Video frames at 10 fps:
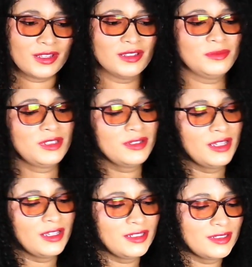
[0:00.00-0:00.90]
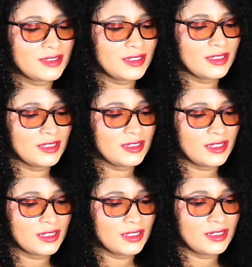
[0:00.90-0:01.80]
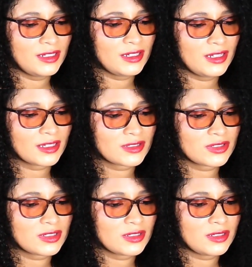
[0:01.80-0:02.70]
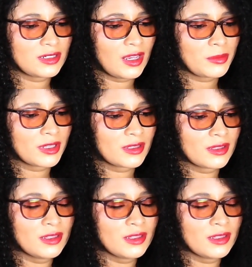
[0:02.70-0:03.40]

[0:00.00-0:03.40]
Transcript: let me go ahead and see the next topic.